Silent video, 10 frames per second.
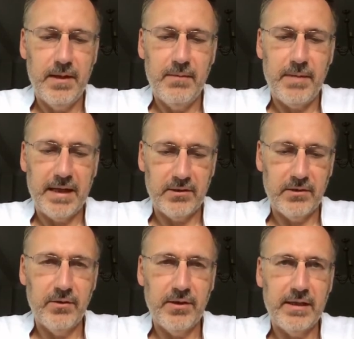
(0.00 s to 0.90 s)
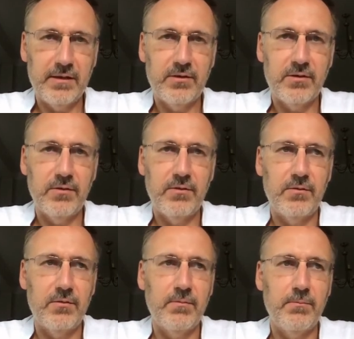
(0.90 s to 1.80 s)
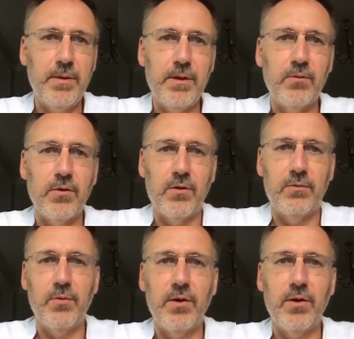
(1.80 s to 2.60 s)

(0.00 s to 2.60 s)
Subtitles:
banks looking to build on what